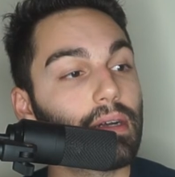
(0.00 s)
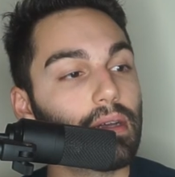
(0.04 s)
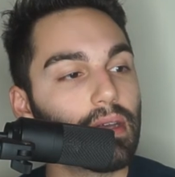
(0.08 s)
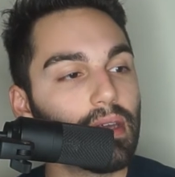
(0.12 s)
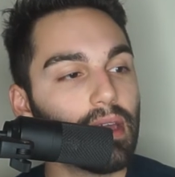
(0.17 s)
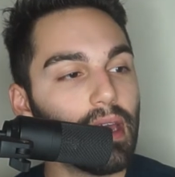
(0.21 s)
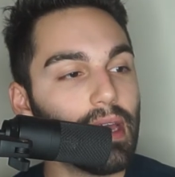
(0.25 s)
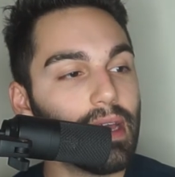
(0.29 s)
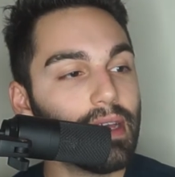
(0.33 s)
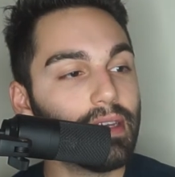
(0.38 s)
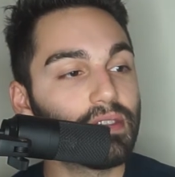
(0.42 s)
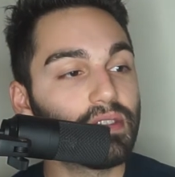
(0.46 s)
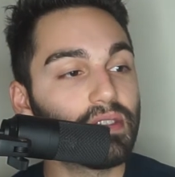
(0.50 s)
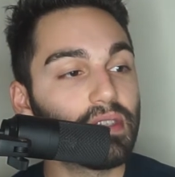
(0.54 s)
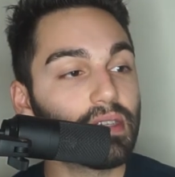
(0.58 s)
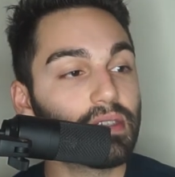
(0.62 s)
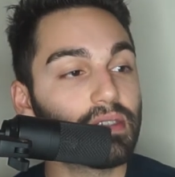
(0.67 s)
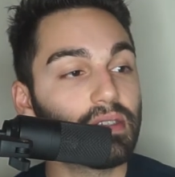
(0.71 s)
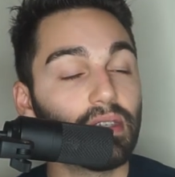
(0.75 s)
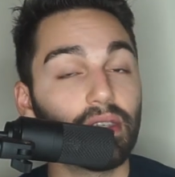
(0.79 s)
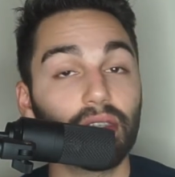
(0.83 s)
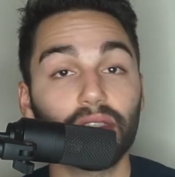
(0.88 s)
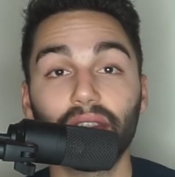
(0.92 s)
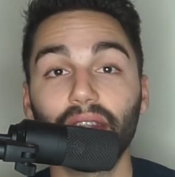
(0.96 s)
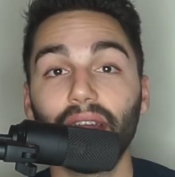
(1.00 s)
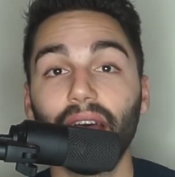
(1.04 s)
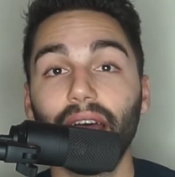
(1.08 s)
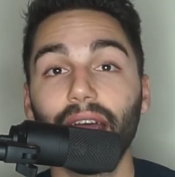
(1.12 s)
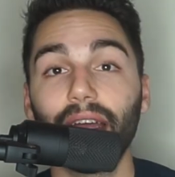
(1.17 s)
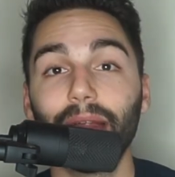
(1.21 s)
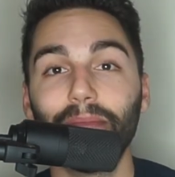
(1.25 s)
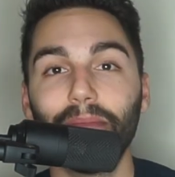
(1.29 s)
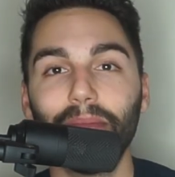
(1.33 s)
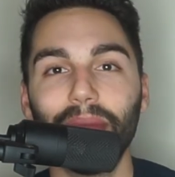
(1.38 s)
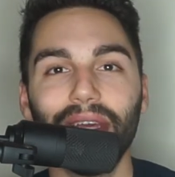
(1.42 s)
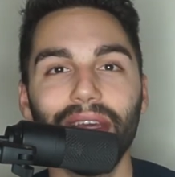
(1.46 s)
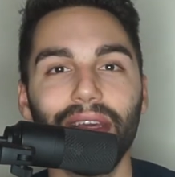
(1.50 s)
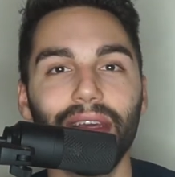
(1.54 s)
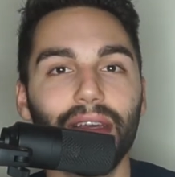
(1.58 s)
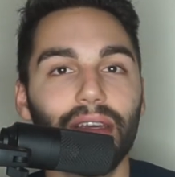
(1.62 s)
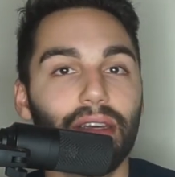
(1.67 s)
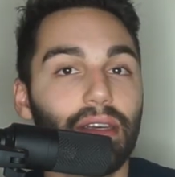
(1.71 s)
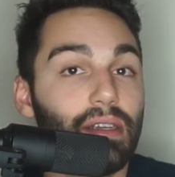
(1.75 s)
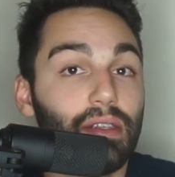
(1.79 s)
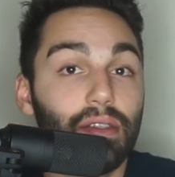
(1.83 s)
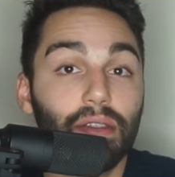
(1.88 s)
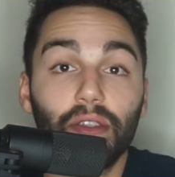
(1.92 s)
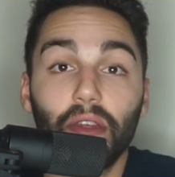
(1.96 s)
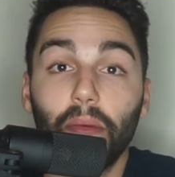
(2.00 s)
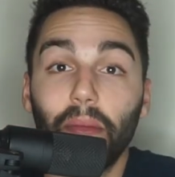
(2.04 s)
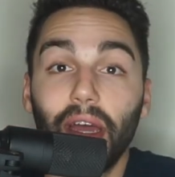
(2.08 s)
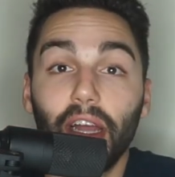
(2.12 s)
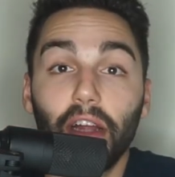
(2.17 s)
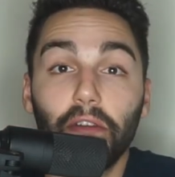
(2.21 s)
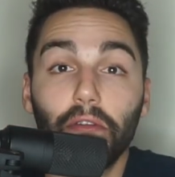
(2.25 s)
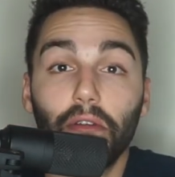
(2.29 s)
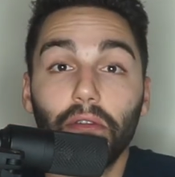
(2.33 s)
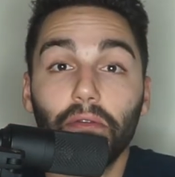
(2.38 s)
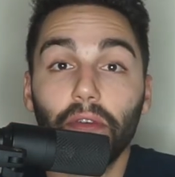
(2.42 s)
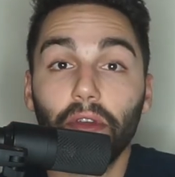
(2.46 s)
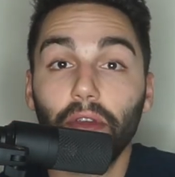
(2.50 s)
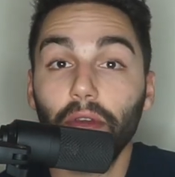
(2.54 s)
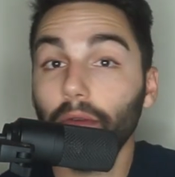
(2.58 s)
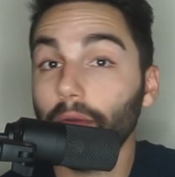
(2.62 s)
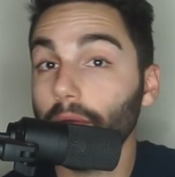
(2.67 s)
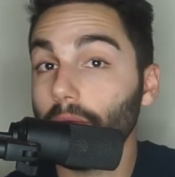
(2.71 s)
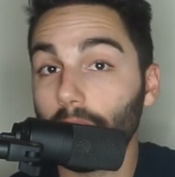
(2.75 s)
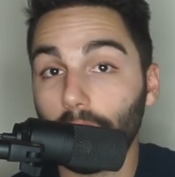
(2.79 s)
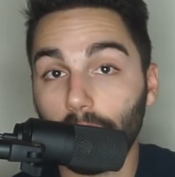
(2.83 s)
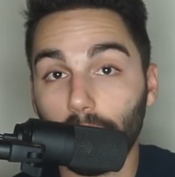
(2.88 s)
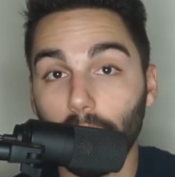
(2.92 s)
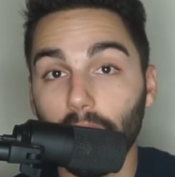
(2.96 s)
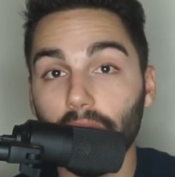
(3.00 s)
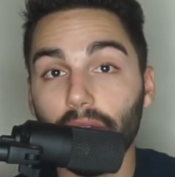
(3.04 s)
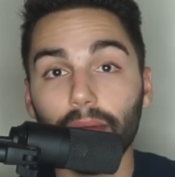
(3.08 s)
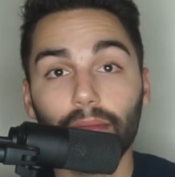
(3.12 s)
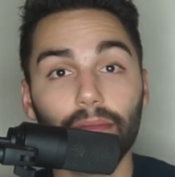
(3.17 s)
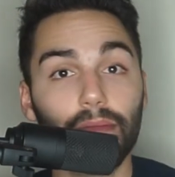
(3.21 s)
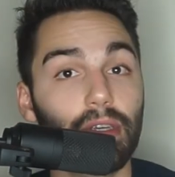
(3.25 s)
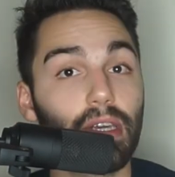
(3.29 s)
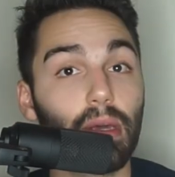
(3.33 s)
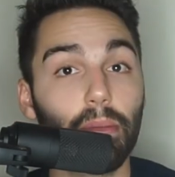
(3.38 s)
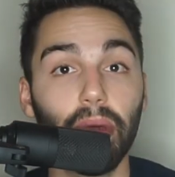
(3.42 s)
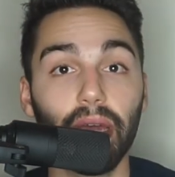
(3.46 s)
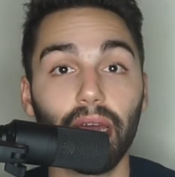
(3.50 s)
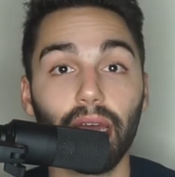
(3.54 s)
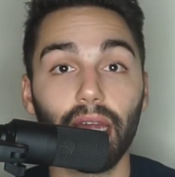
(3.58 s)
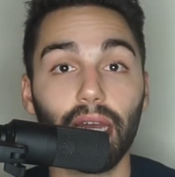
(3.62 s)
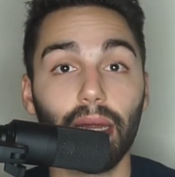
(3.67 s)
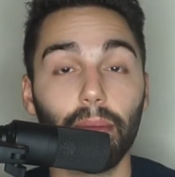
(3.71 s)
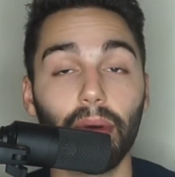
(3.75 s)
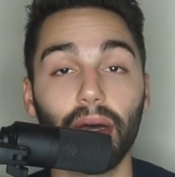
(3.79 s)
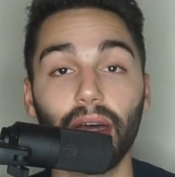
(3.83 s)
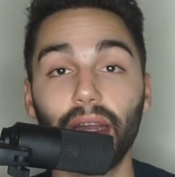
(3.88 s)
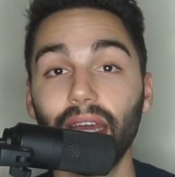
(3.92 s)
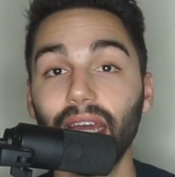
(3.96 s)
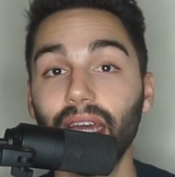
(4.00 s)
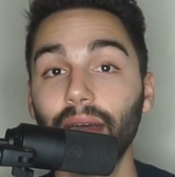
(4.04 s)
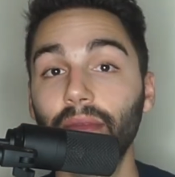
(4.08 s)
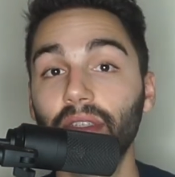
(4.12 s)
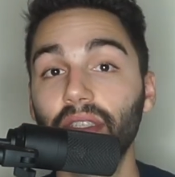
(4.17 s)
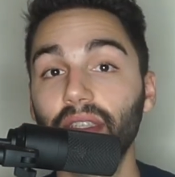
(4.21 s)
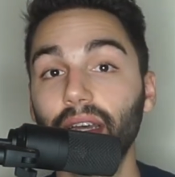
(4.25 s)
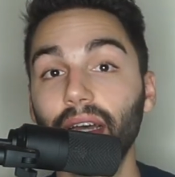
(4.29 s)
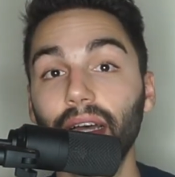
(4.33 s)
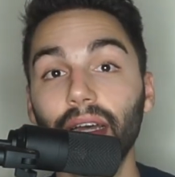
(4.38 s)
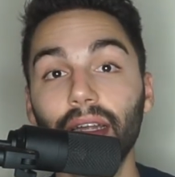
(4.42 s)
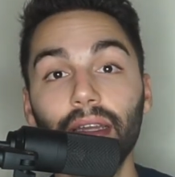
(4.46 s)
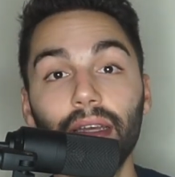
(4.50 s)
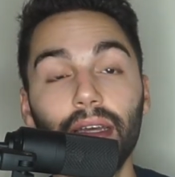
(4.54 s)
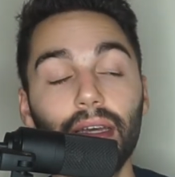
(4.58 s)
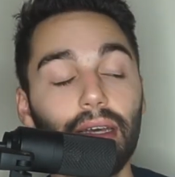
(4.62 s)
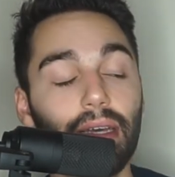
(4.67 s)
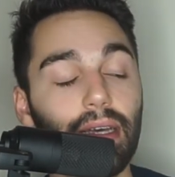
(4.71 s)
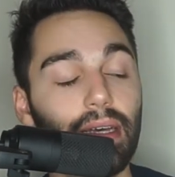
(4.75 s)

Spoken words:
K669B is the microphone for you, great. You can pick it up on Amazon.